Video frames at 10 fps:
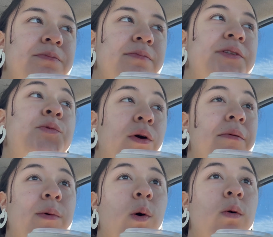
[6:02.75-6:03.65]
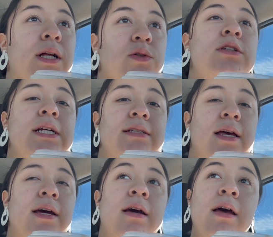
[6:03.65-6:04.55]
Sweet milk. That's what it tastes
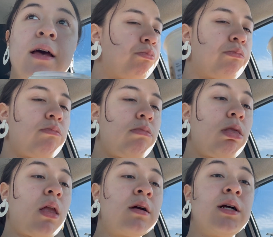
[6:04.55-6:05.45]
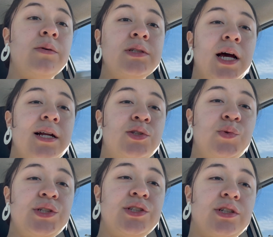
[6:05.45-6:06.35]
like. I wish I had a
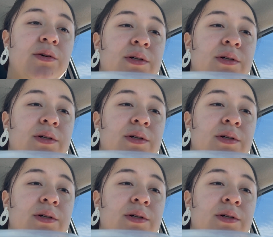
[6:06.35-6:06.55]
sweet dessert